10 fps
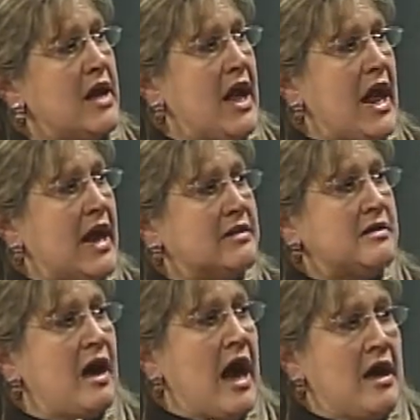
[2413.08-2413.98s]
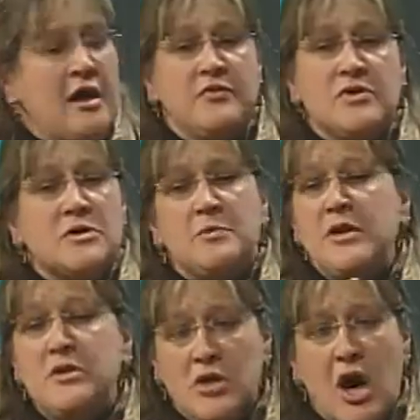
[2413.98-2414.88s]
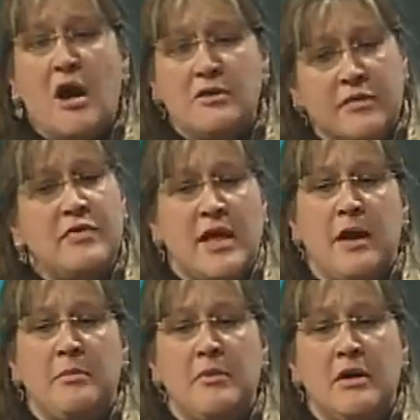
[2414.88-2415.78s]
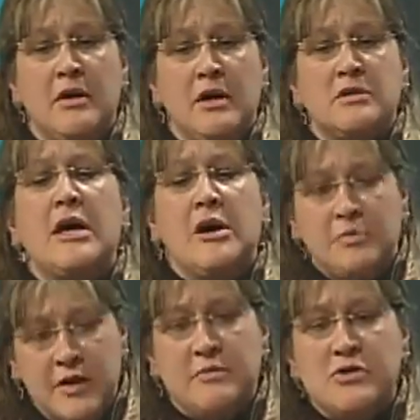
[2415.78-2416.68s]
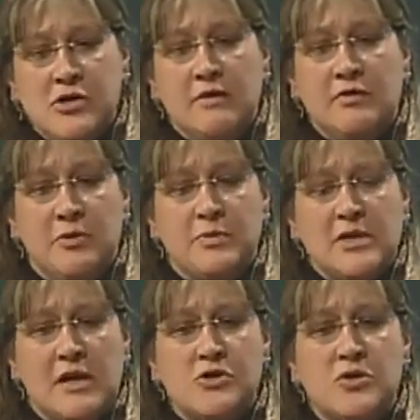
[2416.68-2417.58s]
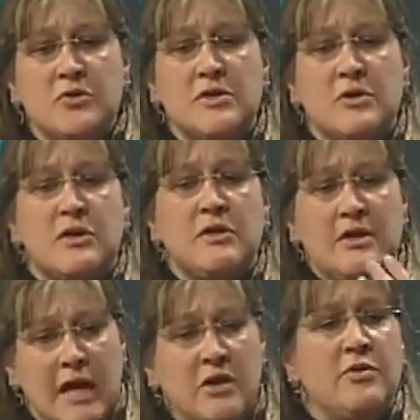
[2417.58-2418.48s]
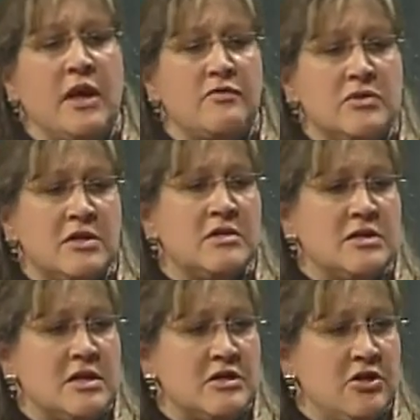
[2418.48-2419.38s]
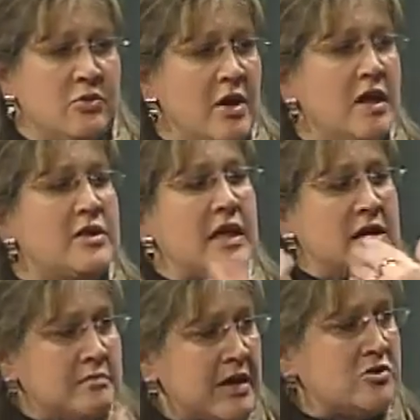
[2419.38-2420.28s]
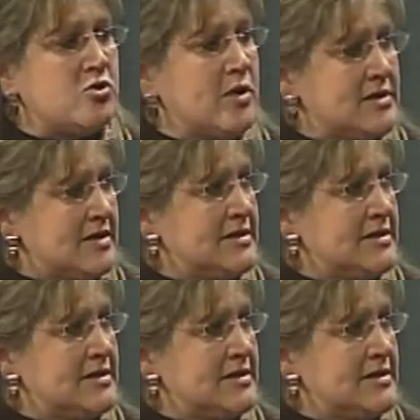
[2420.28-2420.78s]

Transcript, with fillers: And I have to speak to all of them to help them achieve their potential so that they don't have to continue. They can make choices.